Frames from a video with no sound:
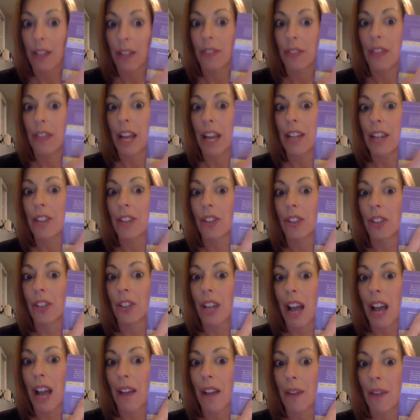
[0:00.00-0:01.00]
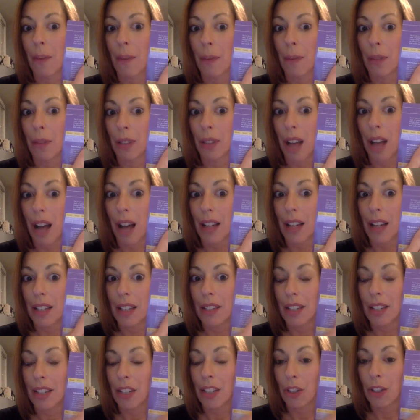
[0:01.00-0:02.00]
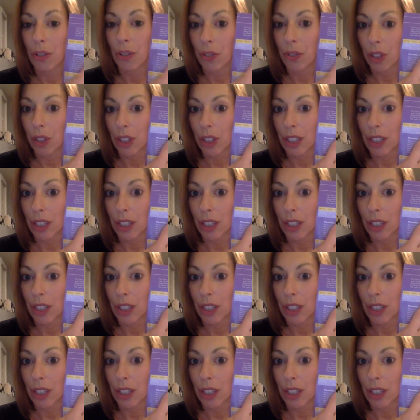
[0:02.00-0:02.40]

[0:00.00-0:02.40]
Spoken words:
Then you're going to have a Pilates interval